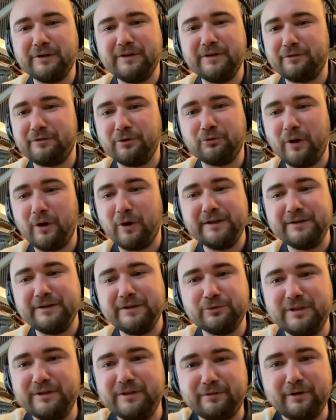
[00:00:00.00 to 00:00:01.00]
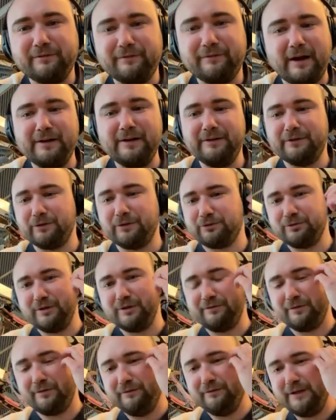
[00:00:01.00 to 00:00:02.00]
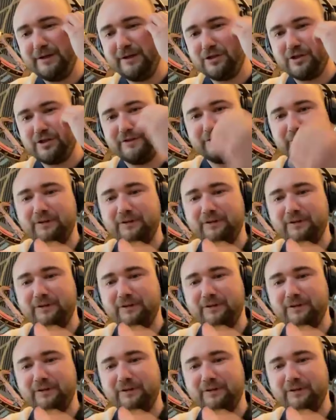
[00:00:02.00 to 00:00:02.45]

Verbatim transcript: different way in two different valleys or two different villages.